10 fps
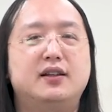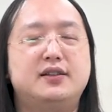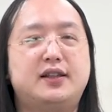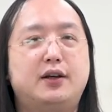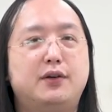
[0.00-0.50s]

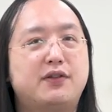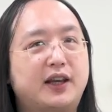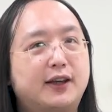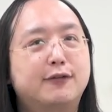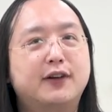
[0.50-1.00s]
So
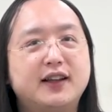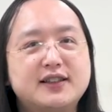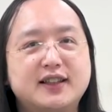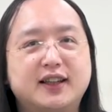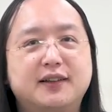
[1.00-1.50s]
thank you for
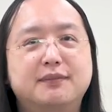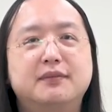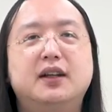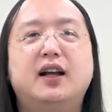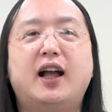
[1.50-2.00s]
listening.
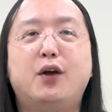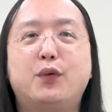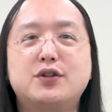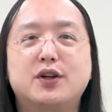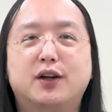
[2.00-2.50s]
I
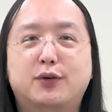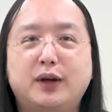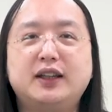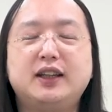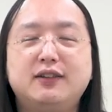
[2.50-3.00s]
wish a
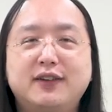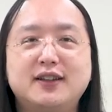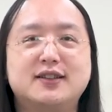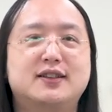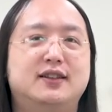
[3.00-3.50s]
great
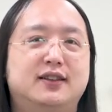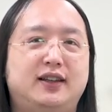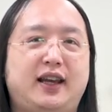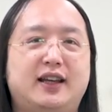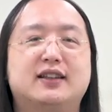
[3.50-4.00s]
event
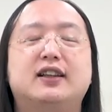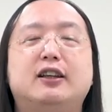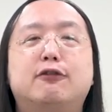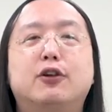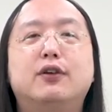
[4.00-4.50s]
and
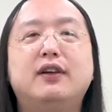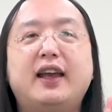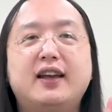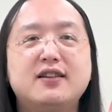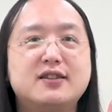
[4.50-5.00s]
live long
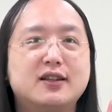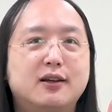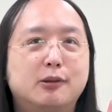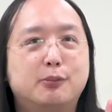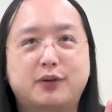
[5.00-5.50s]
and
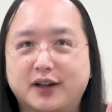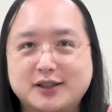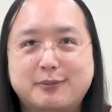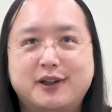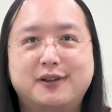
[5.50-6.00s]

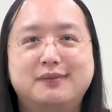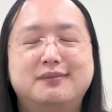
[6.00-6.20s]
prosper.